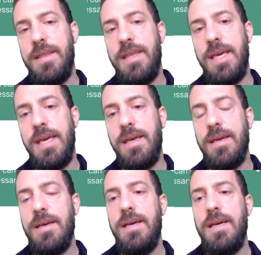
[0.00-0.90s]
the
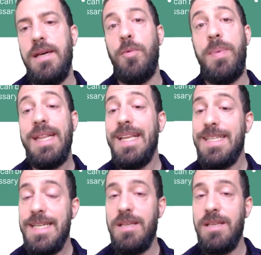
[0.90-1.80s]
operating
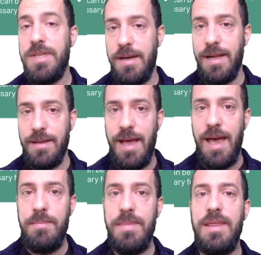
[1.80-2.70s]
systems are
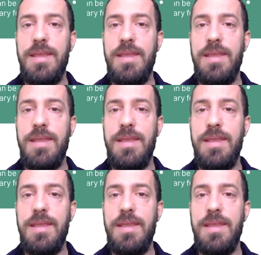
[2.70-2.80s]
real-time.